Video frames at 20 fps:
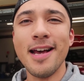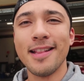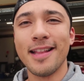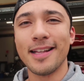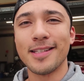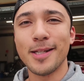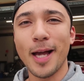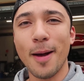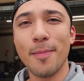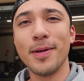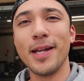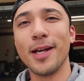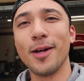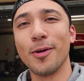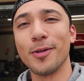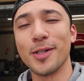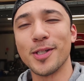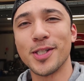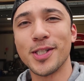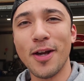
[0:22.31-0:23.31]
that's happening
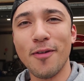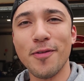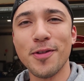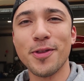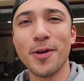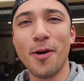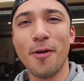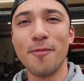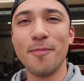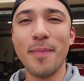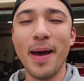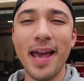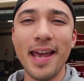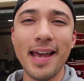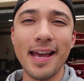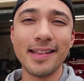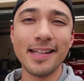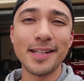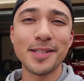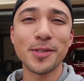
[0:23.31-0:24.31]
on the 7th of
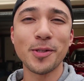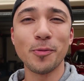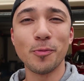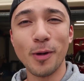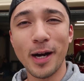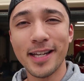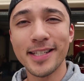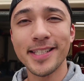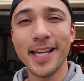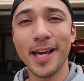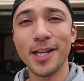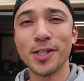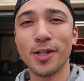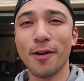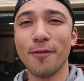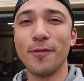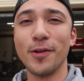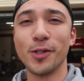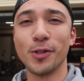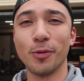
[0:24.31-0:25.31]
May, and that's the Rex H
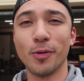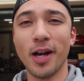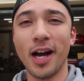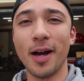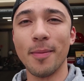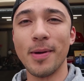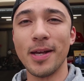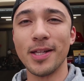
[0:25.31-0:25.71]
official car